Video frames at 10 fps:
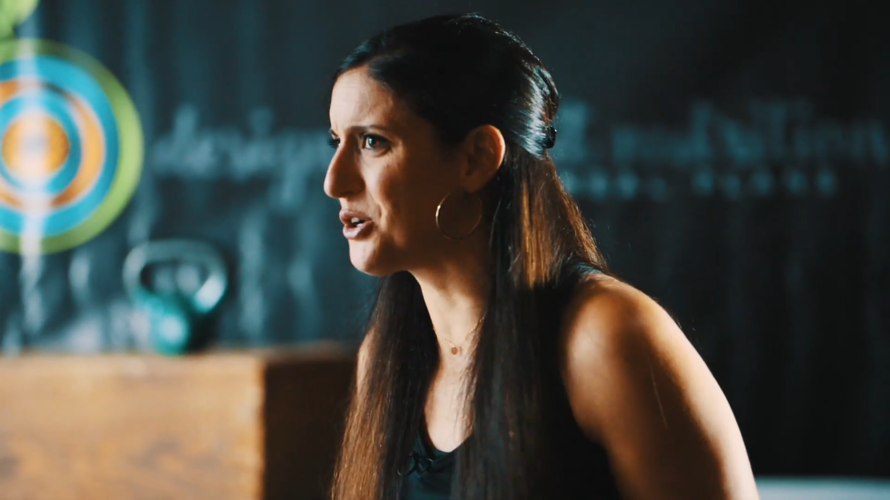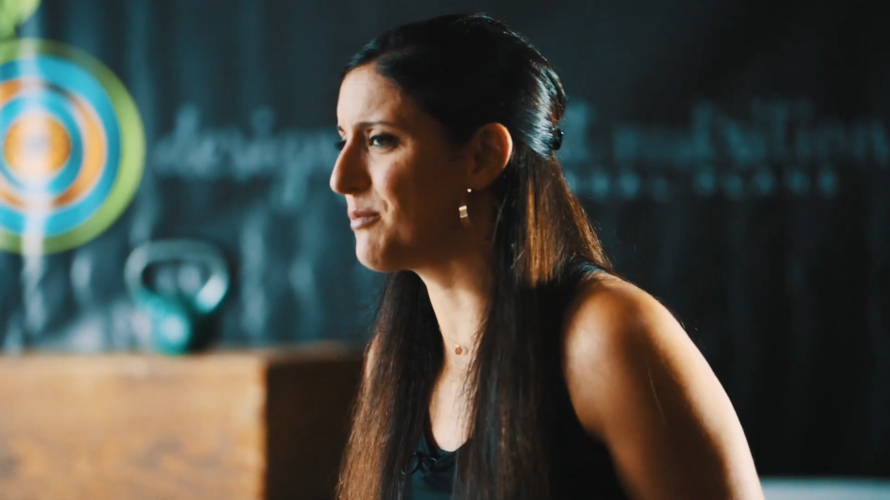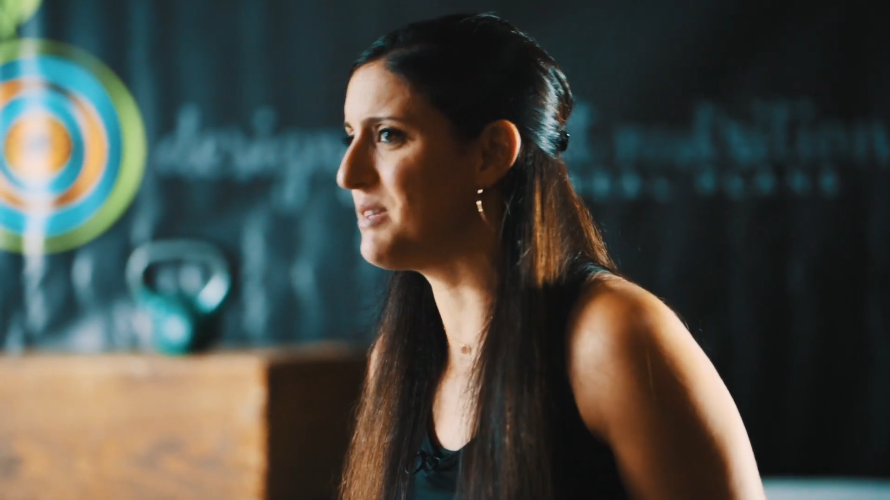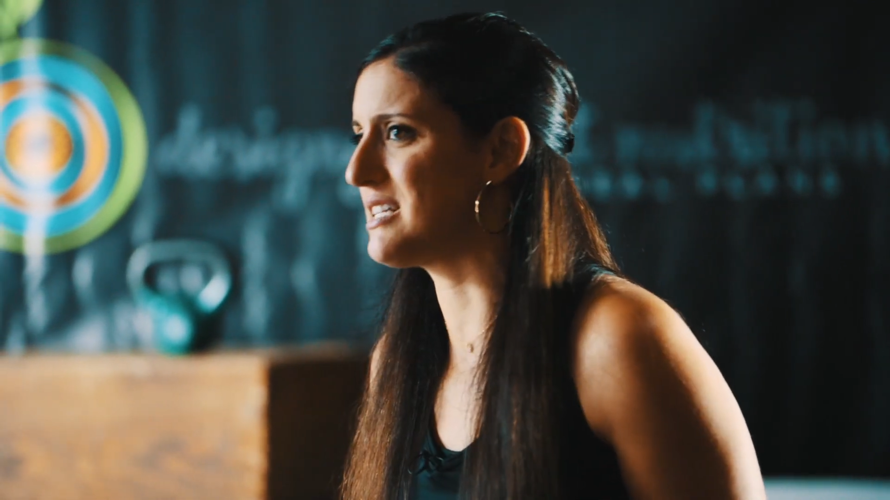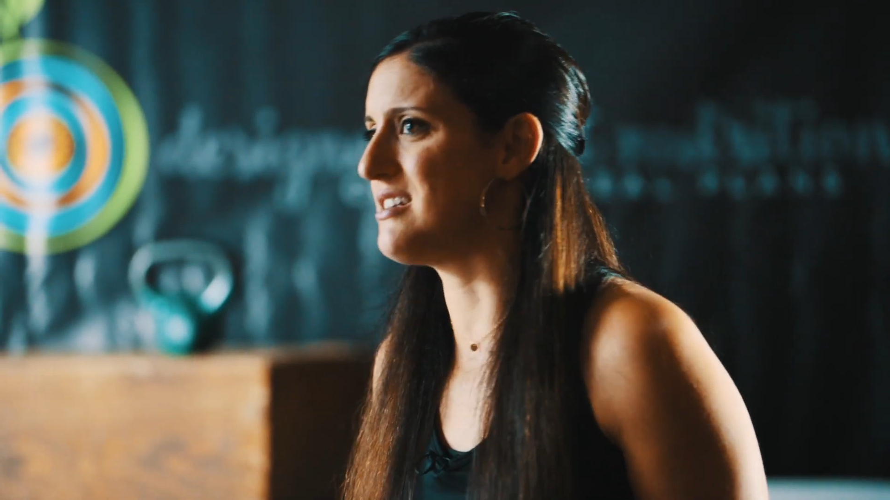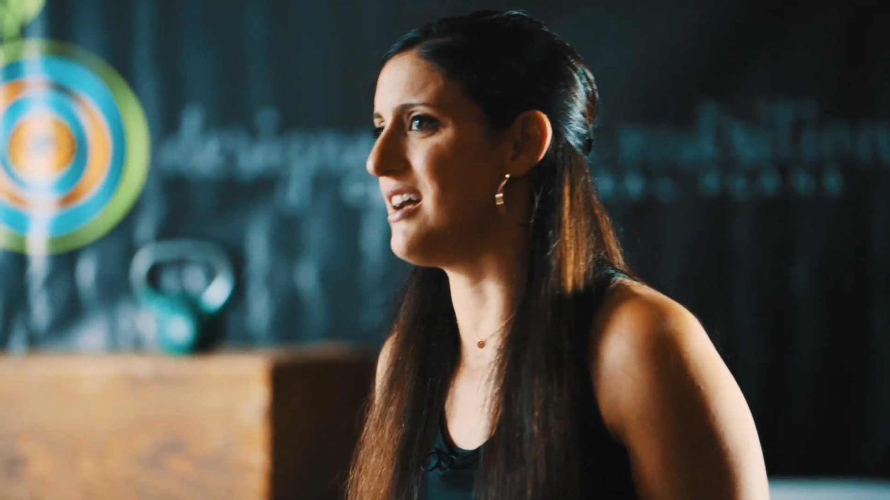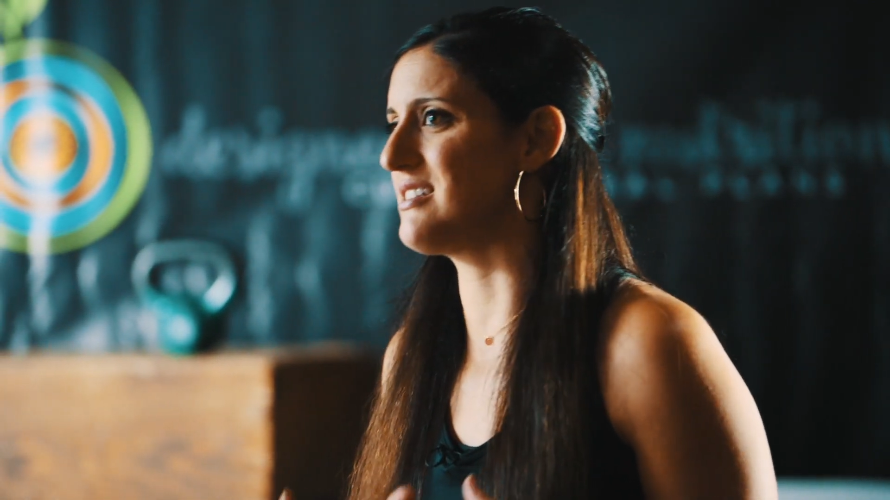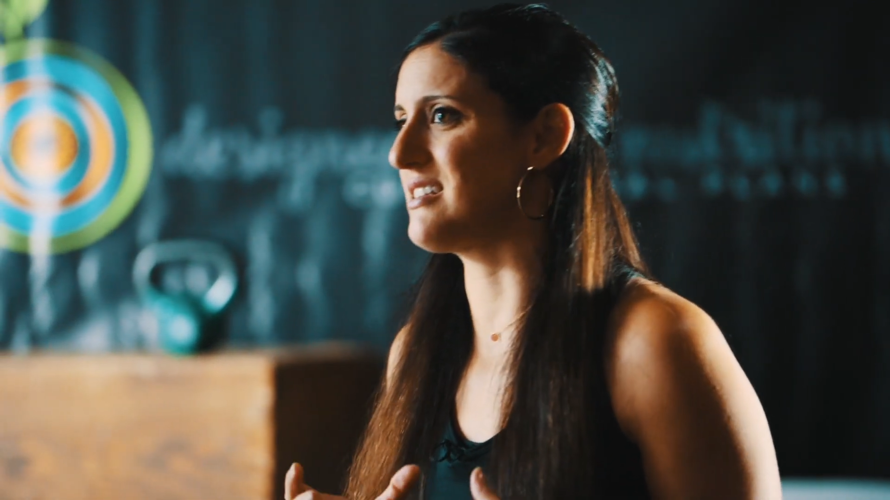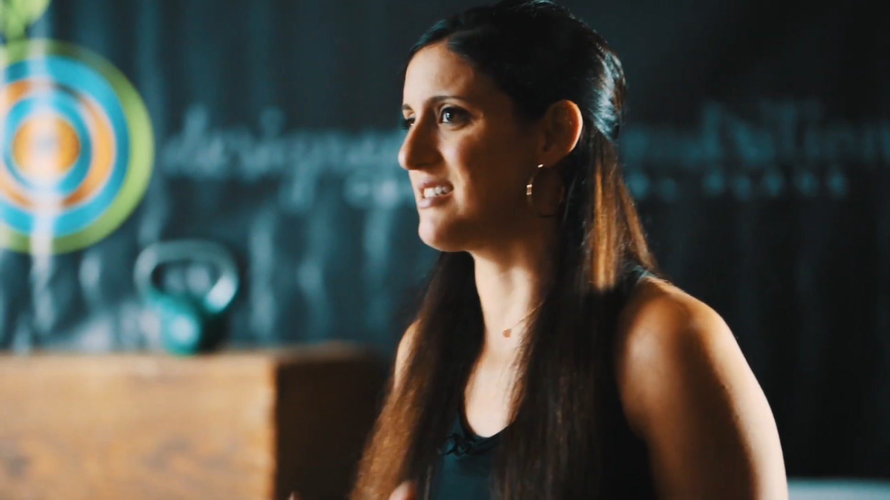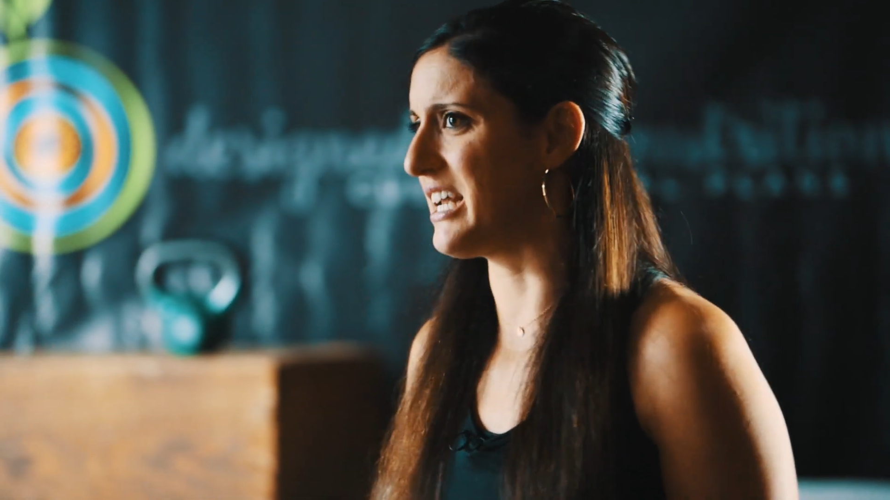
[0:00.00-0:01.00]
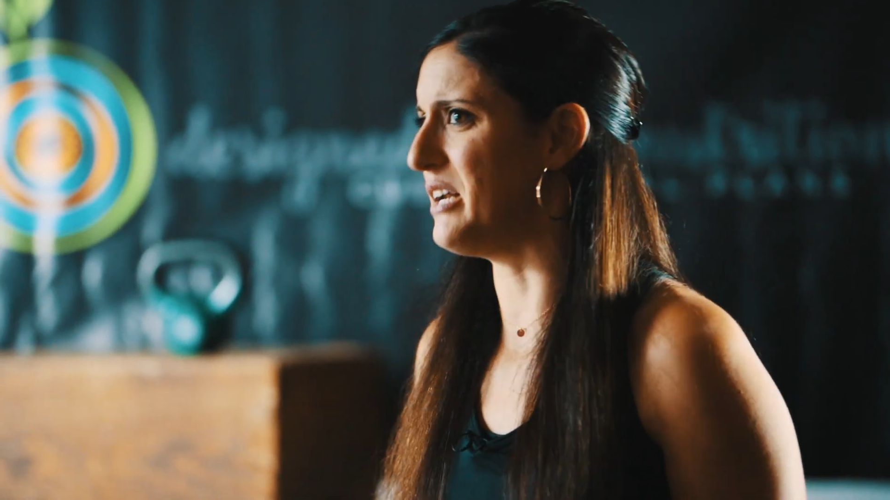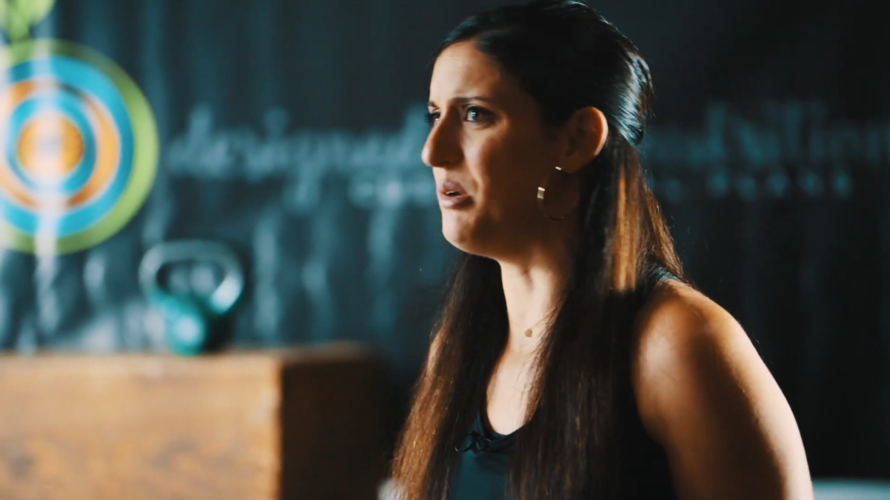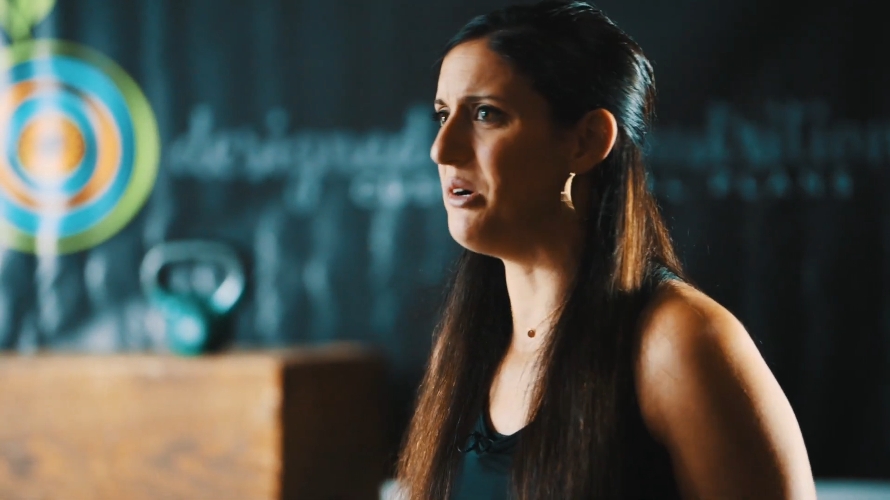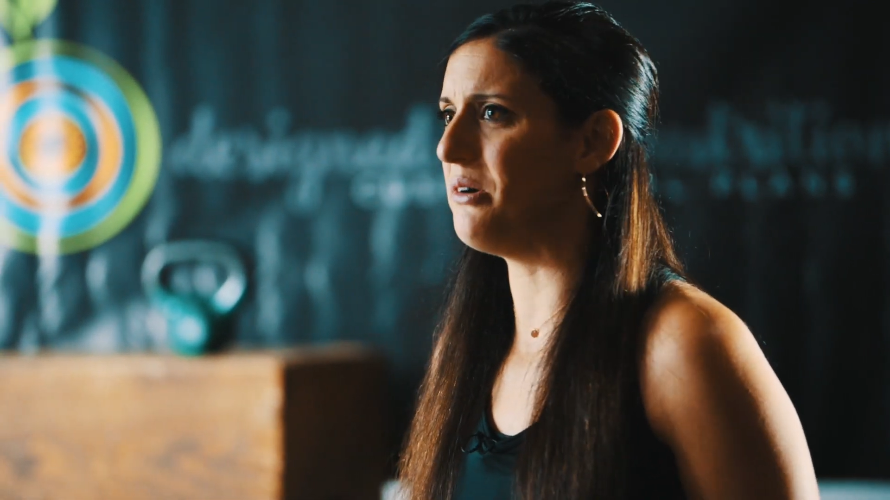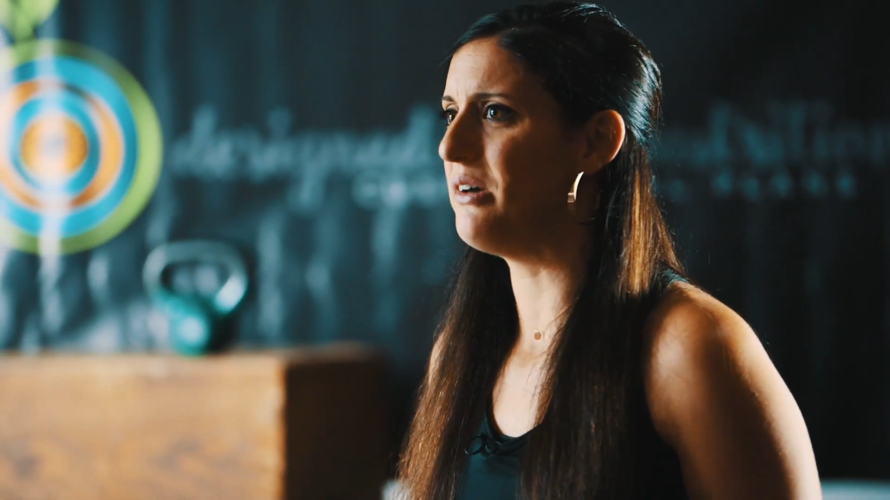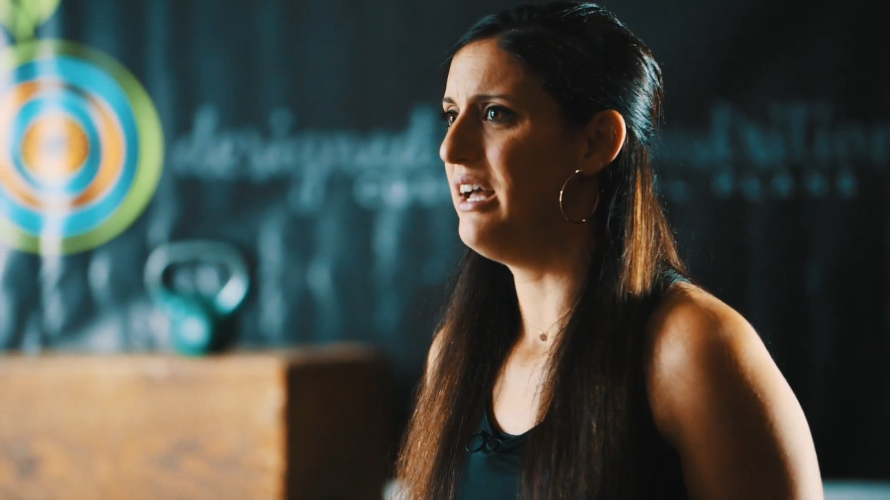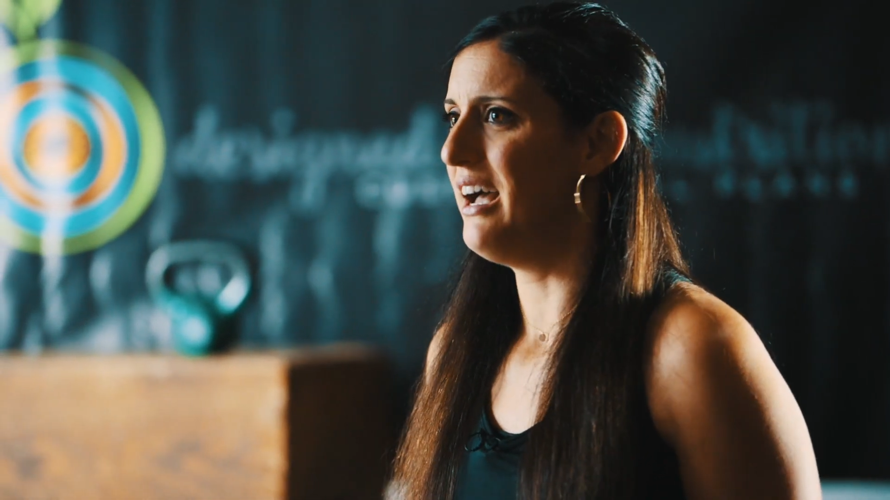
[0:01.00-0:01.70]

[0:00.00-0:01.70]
term that's not sustainable.